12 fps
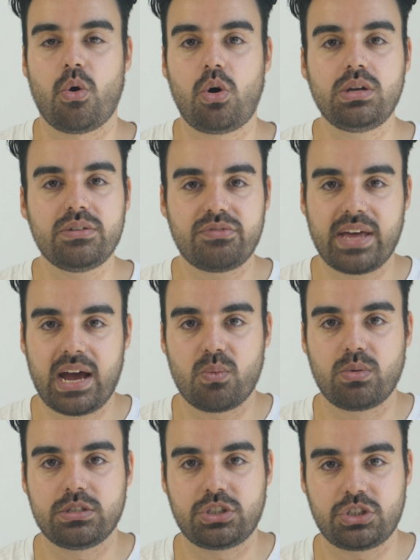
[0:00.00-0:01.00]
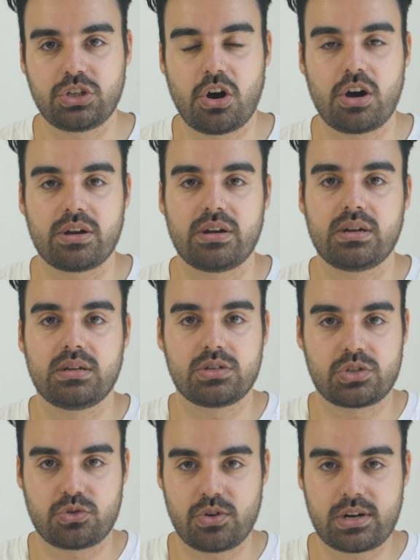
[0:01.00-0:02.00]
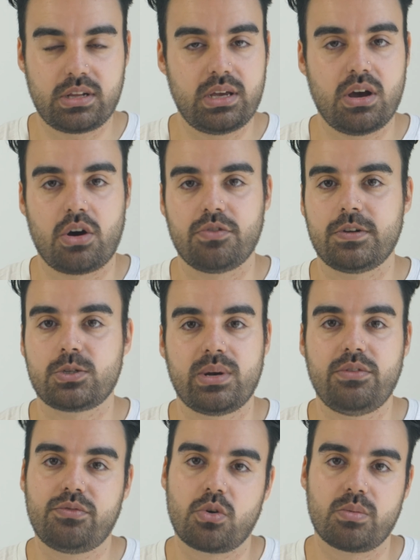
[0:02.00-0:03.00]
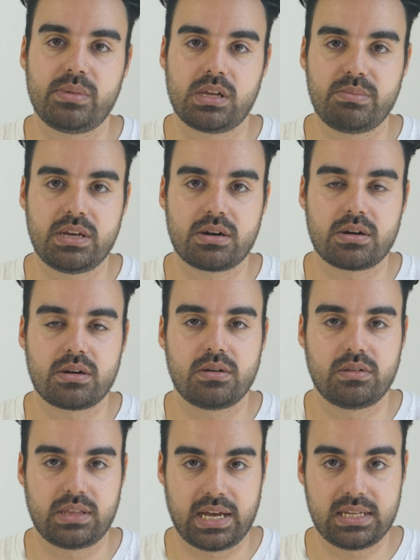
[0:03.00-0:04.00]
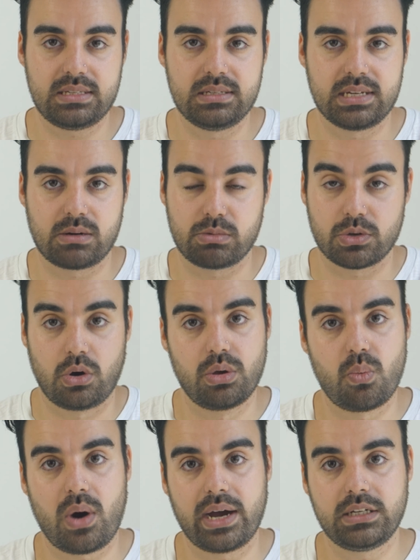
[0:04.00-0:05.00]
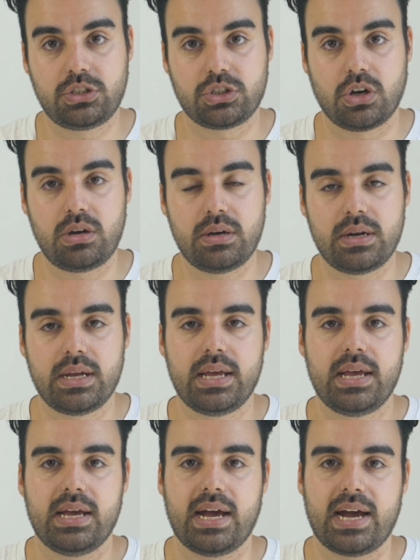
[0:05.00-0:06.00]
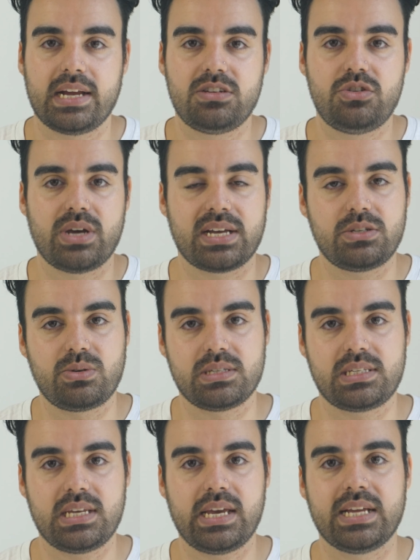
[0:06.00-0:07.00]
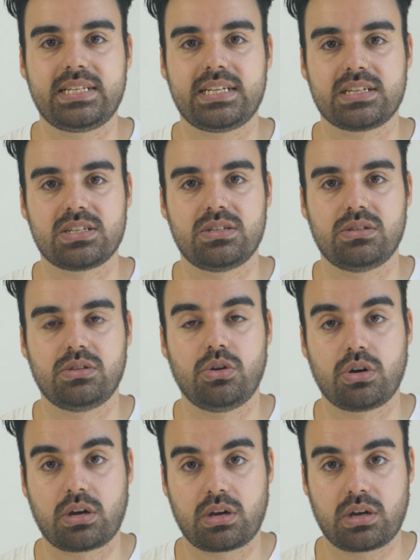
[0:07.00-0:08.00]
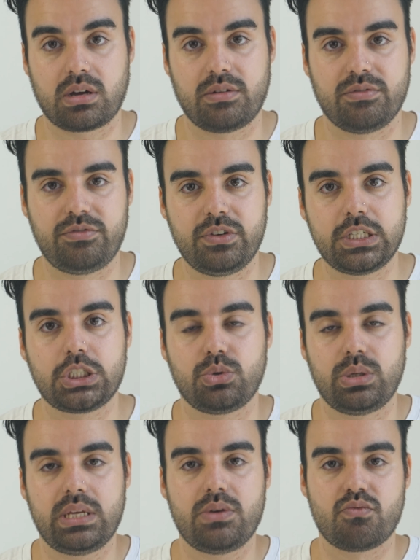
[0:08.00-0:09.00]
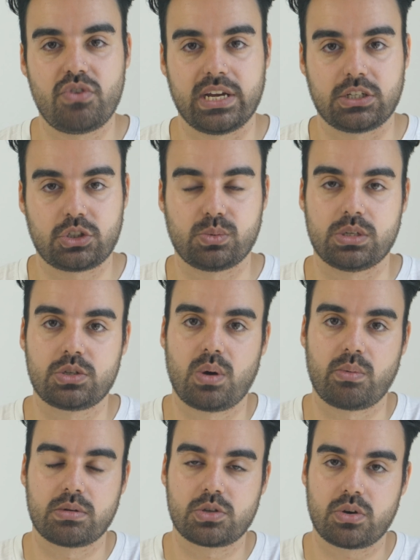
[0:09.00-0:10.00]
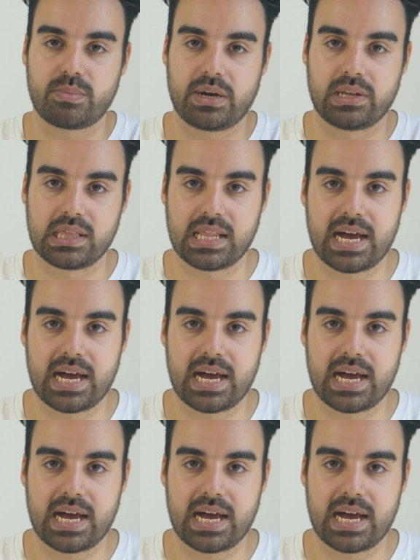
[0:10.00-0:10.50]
All of that was shot strictly on the 24mm lens, and it was all a wide shot. And as you can see, it doesn't look visually rich, which is what we were talking about in